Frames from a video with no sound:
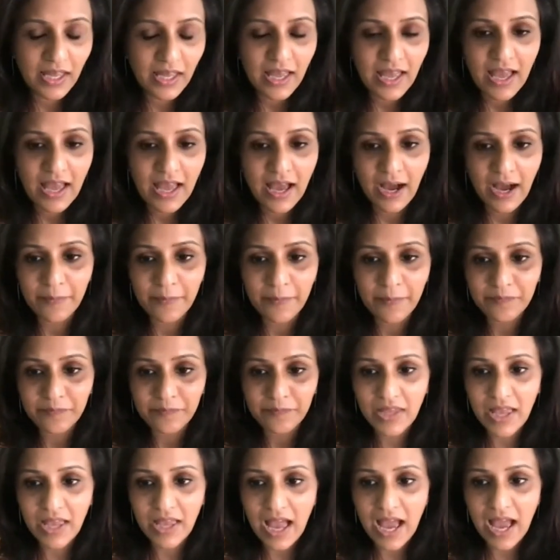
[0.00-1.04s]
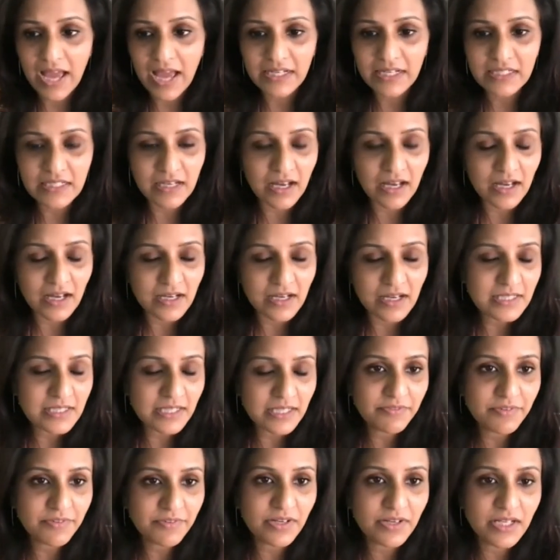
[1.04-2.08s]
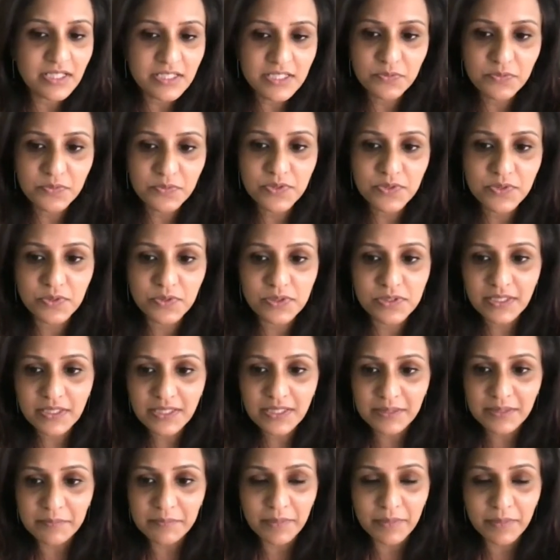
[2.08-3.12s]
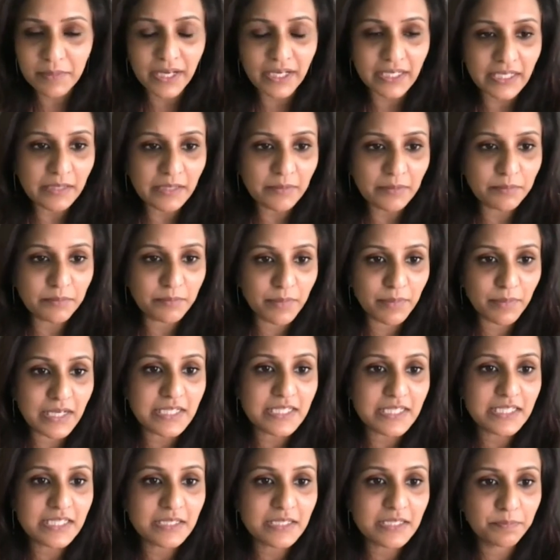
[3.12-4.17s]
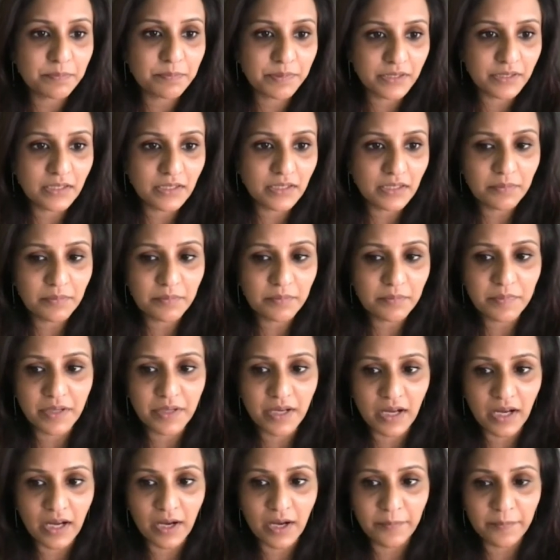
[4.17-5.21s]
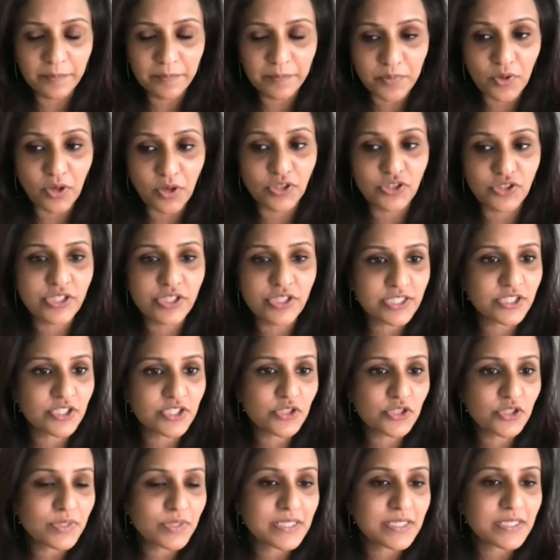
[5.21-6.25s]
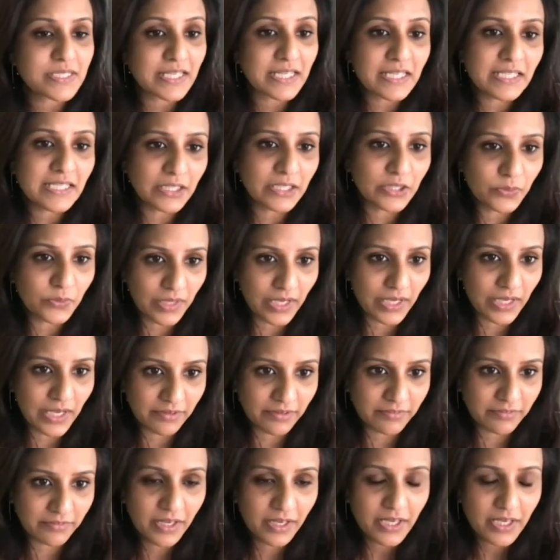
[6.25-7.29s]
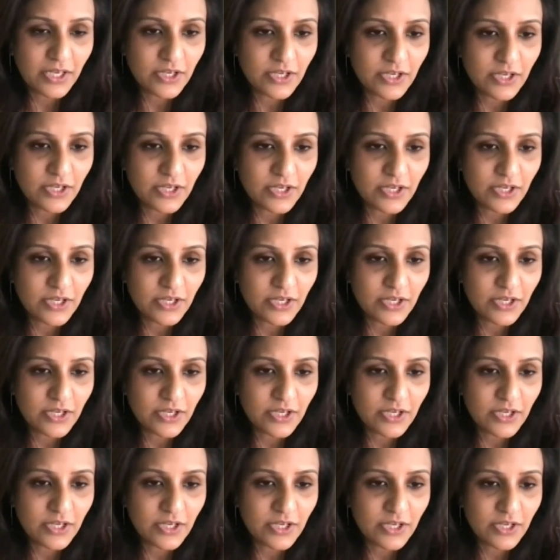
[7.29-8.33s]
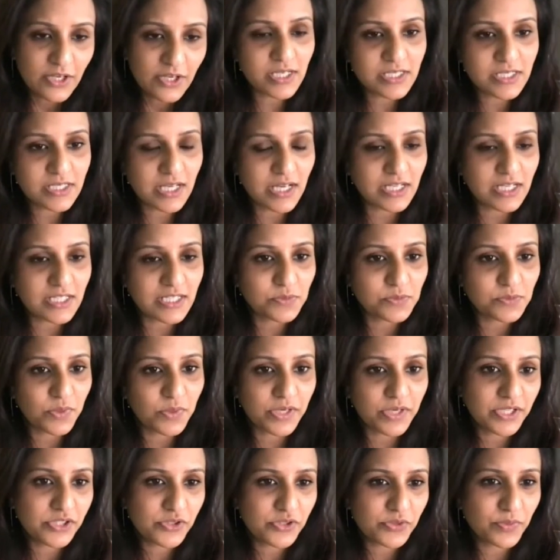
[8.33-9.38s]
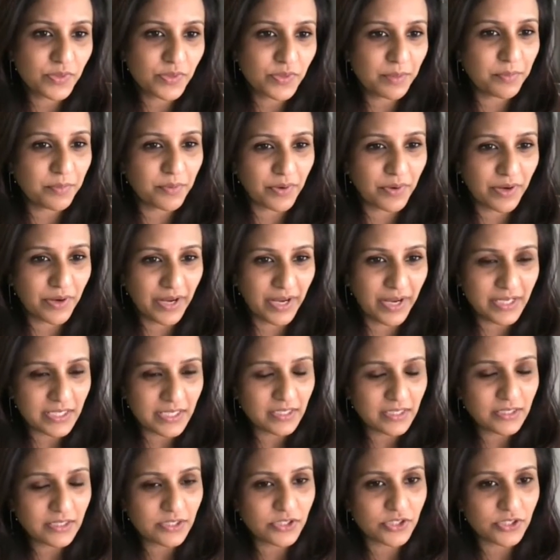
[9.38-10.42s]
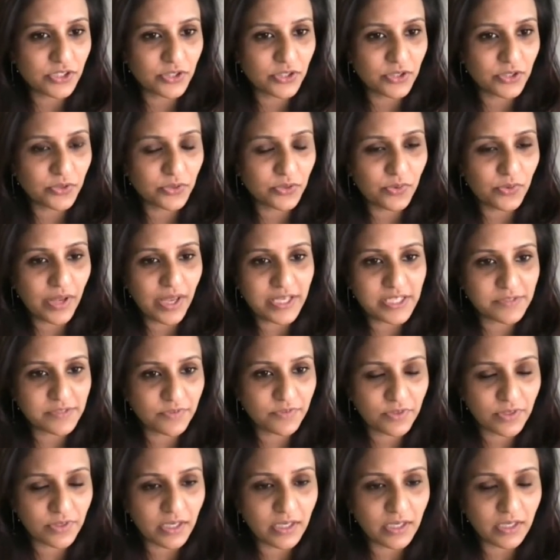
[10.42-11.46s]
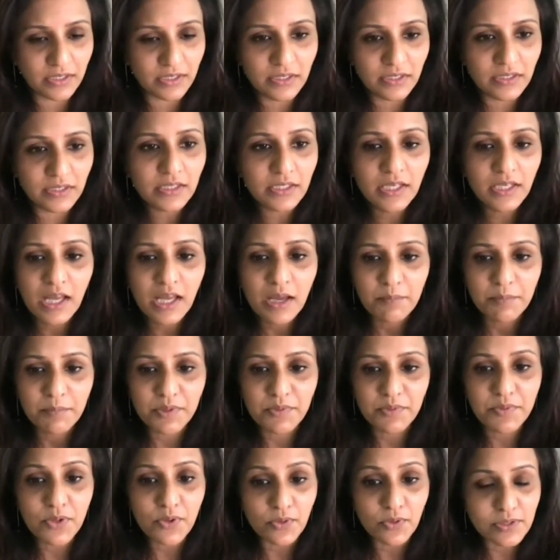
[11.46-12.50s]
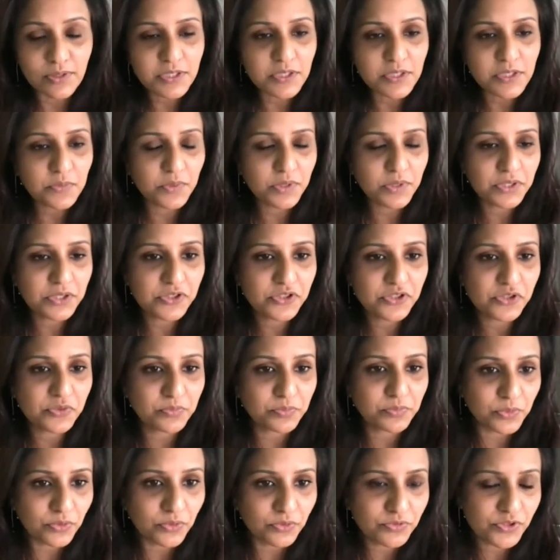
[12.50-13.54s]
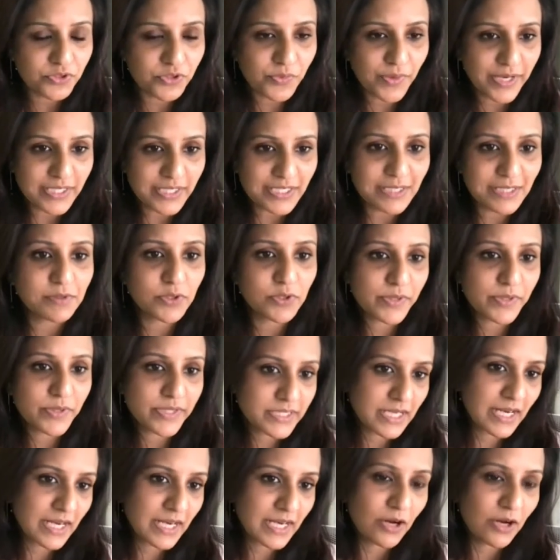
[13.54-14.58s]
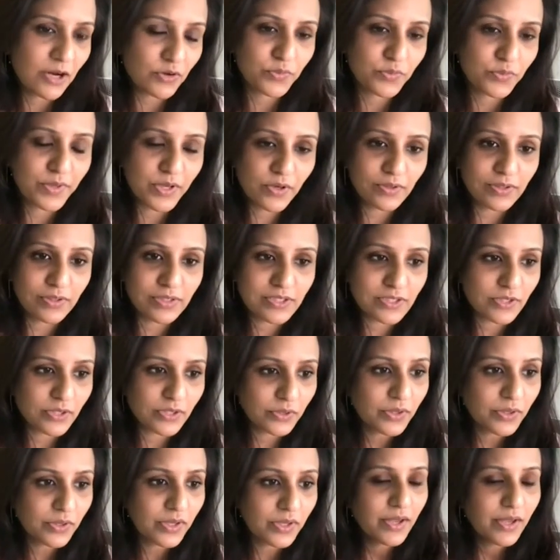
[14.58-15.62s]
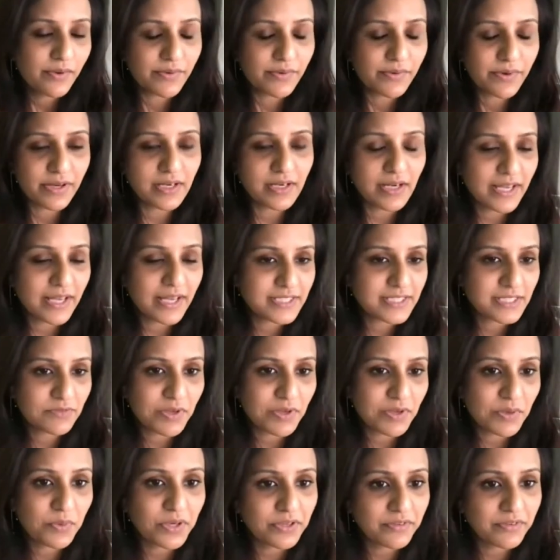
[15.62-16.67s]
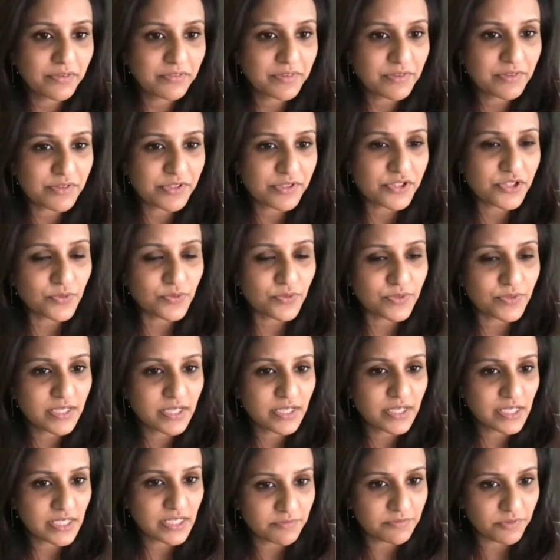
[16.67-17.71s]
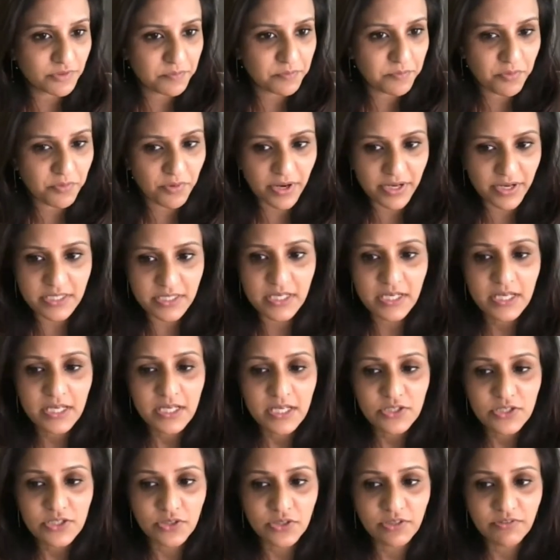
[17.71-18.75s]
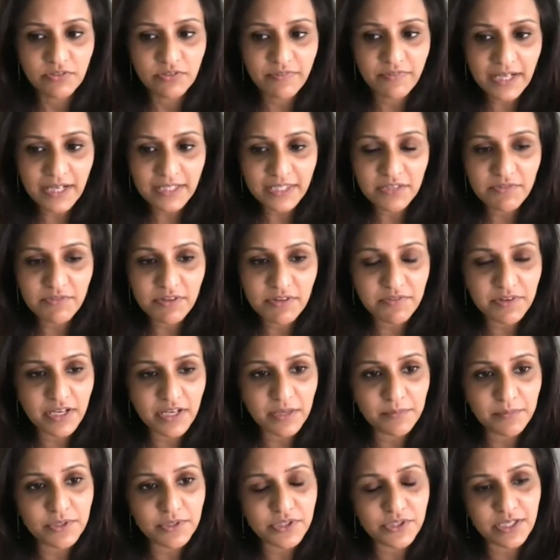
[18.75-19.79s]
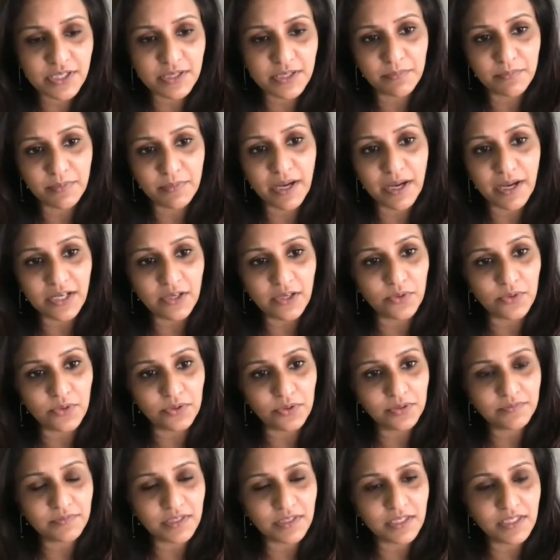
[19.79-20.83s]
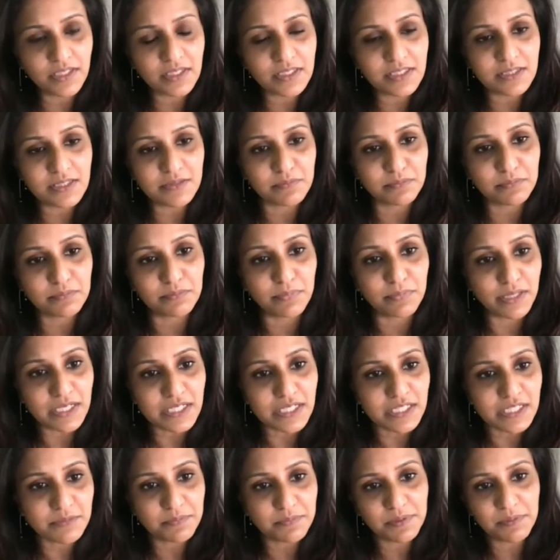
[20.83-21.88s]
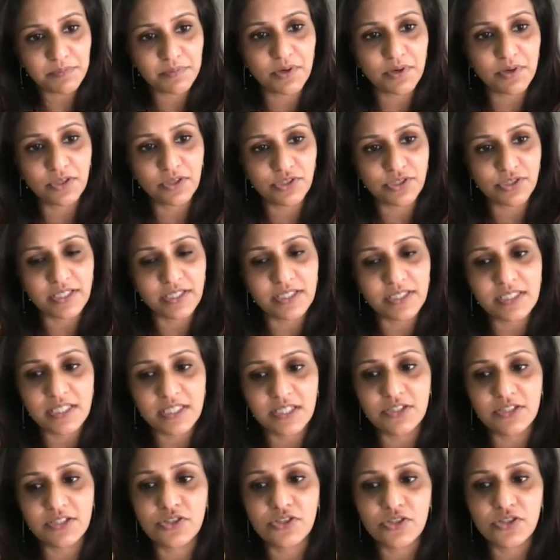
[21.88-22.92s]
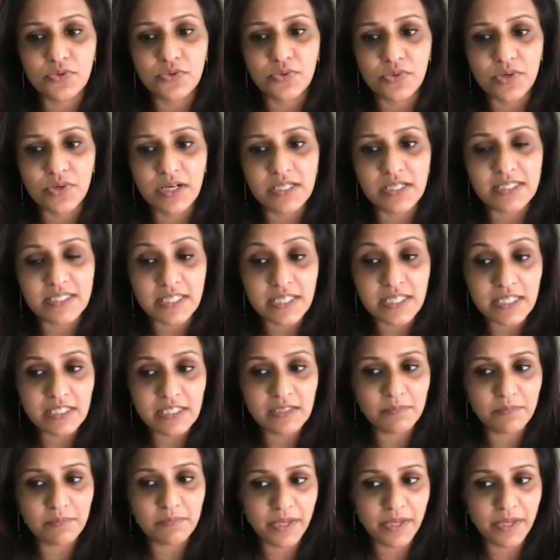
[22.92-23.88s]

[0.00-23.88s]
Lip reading: And lastly, for us, it was also combining multiple projects into a single go live. So this was not just us wanting to upgrade to S4 HANA, but we also wanted to move to AWS cloud. We also realized that we want to even reduce our data footprint. So the fact that we were able to combine all of these multiple projects into a single big